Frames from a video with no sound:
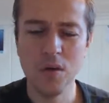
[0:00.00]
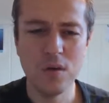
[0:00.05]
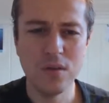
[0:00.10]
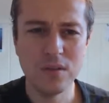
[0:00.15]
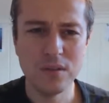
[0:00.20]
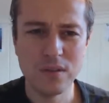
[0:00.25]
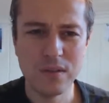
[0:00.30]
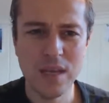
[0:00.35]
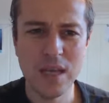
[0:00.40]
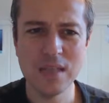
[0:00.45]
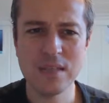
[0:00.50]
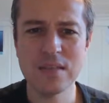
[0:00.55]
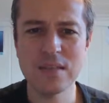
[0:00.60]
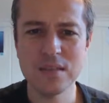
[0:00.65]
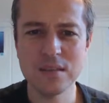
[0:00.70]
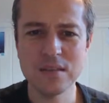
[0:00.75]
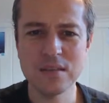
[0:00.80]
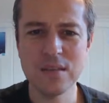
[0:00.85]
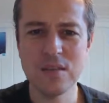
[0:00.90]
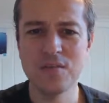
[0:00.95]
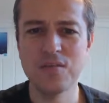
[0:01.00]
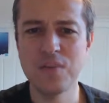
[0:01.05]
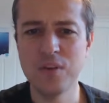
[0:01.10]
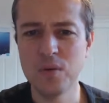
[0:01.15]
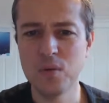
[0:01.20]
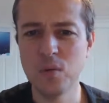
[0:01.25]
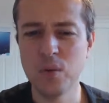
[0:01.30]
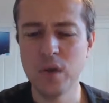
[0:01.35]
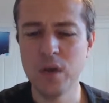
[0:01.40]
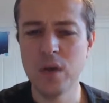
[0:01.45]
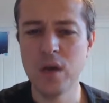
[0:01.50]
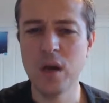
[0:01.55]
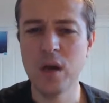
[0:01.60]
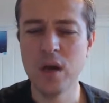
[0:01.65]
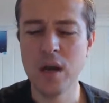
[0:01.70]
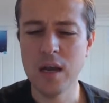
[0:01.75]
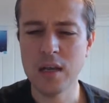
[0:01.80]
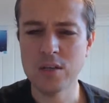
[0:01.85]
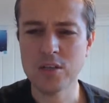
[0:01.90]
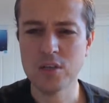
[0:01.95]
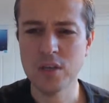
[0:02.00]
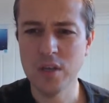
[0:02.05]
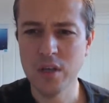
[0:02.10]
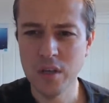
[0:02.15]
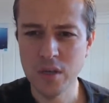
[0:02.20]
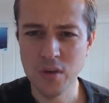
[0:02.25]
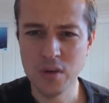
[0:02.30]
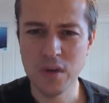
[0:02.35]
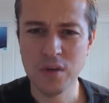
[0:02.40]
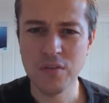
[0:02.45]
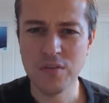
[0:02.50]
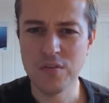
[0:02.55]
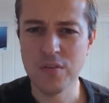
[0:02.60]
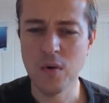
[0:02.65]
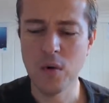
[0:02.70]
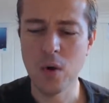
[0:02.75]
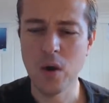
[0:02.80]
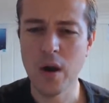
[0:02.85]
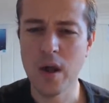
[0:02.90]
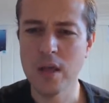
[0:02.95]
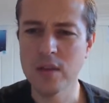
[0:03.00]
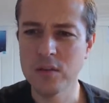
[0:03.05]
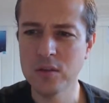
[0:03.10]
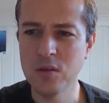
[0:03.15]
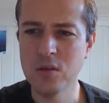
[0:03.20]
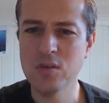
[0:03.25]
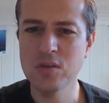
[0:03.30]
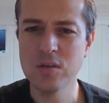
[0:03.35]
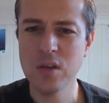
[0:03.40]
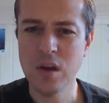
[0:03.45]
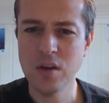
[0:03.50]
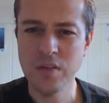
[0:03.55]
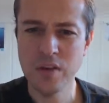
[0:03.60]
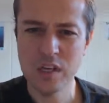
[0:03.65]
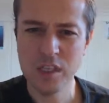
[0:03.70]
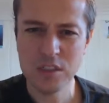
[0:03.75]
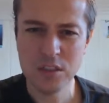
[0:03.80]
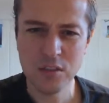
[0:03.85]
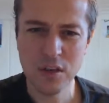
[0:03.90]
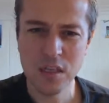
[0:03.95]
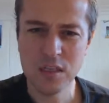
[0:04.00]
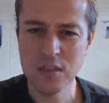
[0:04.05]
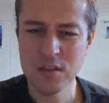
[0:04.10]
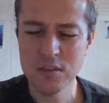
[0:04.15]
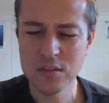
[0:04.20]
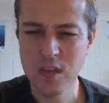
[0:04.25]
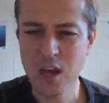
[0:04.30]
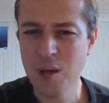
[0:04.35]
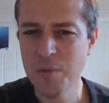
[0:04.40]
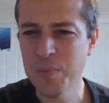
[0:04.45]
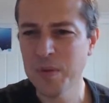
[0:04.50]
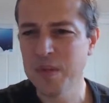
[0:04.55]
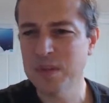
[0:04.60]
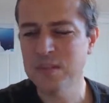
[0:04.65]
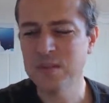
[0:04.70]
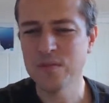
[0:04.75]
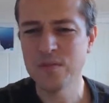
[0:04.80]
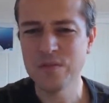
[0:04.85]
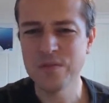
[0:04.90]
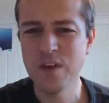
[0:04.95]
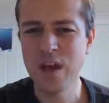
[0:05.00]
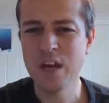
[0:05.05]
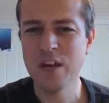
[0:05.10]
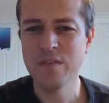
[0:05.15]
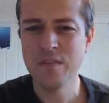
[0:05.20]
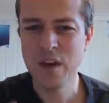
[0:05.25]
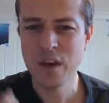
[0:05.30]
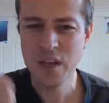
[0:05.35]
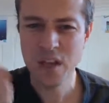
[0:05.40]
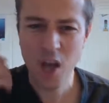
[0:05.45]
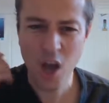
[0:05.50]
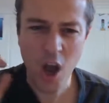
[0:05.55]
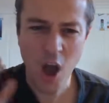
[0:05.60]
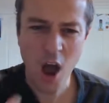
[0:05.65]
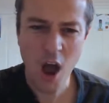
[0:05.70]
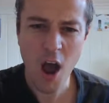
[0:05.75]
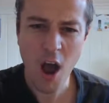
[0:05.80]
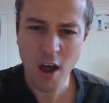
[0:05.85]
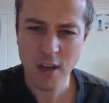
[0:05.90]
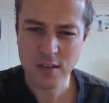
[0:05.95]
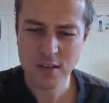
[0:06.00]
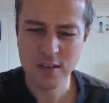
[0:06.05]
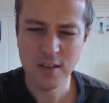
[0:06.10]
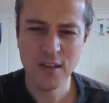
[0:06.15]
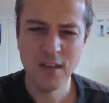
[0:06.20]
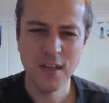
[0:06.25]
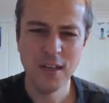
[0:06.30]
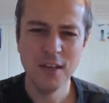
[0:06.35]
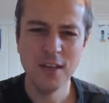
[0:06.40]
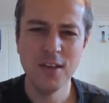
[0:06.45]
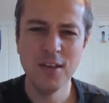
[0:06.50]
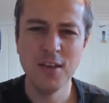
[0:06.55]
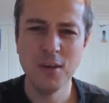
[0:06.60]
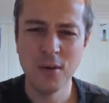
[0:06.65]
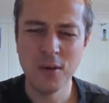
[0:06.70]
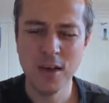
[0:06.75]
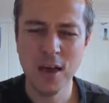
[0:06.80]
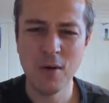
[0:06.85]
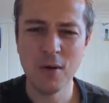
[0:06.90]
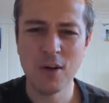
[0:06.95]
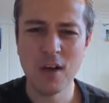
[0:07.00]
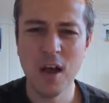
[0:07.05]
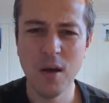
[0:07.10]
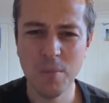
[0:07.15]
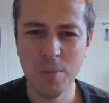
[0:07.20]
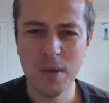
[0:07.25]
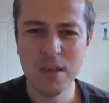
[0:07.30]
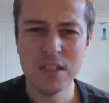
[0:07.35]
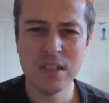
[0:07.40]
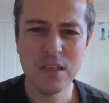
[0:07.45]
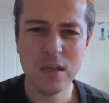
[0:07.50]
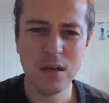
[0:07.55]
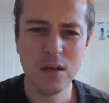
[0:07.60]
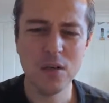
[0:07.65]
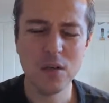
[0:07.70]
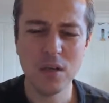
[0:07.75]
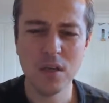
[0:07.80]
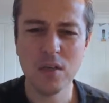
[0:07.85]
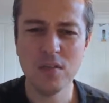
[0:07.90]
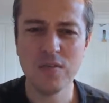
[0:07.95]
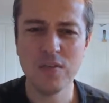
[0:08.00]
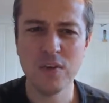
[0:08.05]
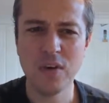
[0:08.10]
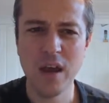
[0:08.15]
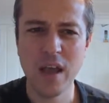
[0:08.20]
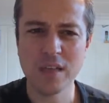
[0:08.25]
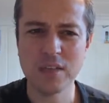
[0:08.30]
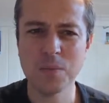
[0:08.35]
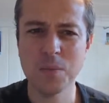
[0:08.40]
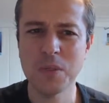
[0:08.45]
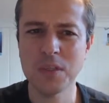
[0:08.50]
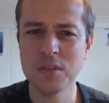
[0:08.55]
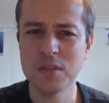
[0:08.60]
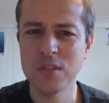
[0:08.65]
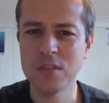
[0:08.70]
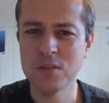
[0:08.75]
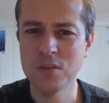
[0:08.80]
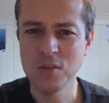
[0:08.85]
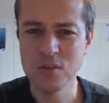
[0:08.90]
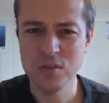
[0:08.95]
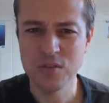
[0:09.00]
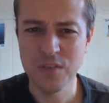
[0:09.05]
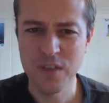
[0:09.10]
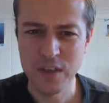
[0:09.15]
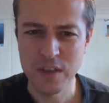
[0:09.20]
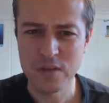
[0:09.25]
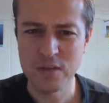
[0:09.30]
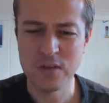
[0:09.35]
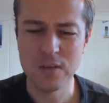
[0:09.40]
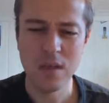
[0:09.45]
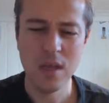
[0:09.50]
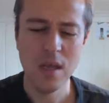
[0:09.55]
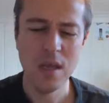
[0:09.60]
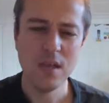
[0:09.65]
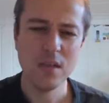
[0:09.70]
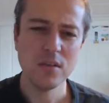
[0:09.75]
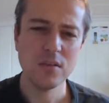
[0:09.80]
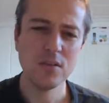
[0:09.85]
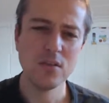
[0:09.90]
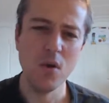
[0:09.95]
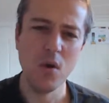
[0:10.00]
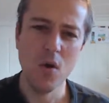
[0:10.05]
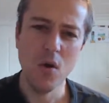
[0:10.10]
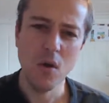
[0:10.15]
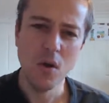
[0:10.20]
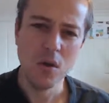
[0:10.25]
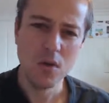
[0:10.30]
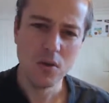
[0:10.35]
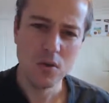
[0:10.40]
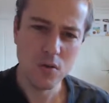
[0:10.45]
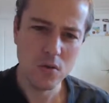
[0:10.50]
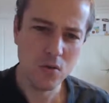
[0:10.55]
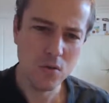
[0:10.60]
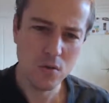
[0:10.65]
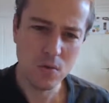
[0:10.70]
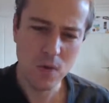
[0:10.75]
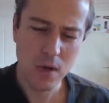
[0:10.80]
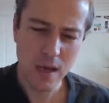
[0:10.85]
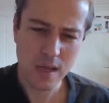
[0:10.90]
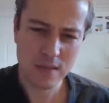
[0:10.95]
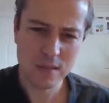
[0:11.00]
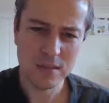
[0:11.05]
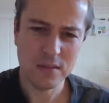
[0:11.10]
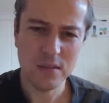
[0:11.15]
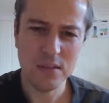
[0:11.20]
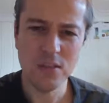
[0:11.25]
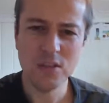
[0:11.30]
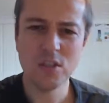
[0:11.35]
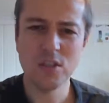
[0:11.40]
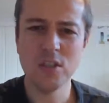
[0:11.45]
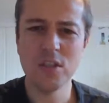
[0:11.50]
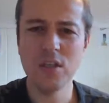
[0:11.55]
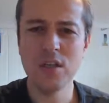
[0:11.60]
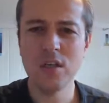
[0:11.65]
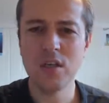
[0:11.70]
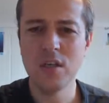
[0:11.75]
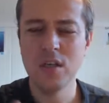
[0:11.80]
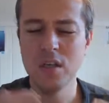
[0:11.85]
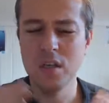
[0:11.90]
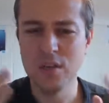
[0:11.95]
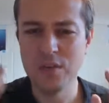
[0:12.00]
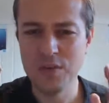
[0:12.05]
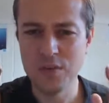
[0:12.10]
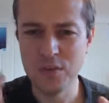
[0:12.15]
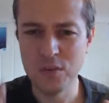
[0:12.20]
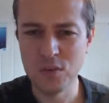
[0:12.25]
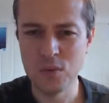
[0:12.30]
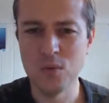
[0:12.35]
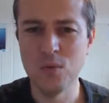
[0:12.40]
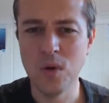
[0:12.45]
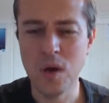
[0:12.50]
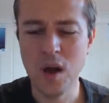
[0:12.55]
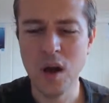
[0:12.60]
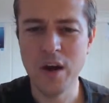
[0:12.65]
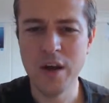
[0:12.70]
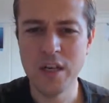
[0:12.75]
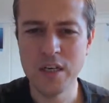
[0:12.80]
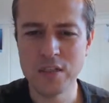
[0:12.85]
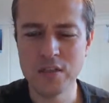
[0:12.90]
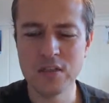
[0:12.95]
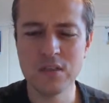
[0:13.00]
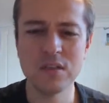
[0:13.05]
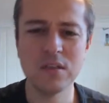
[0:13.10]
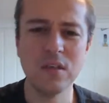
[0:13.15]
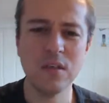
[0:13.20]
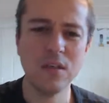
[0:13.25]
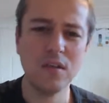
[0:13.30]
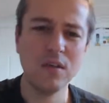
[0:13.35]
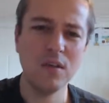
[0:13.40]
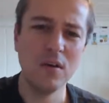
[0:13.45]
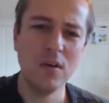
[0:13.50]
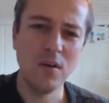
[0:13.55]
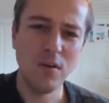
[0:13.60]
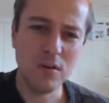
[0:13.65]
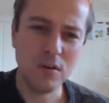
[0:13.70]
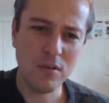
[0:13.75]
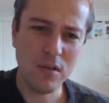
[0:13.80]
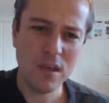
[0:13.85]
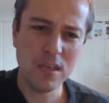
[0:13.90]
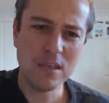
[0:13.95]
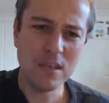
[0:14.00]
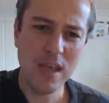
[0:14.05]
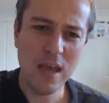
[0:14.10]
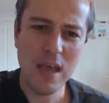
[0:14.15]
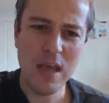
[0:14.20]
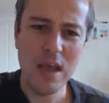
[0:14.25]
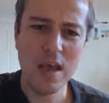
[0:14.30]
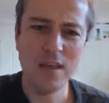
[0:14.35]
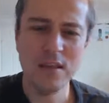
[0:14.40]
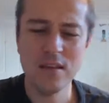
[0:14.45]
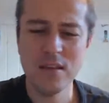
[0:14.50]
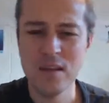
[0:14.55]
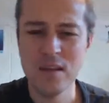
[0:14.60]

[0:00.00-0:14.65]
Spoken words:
that's something we are actually looking for. And those are very trending topics, very hot. Now companies are looking for experts in those fields. So you, as a teacher, if you are interested, raise the hand,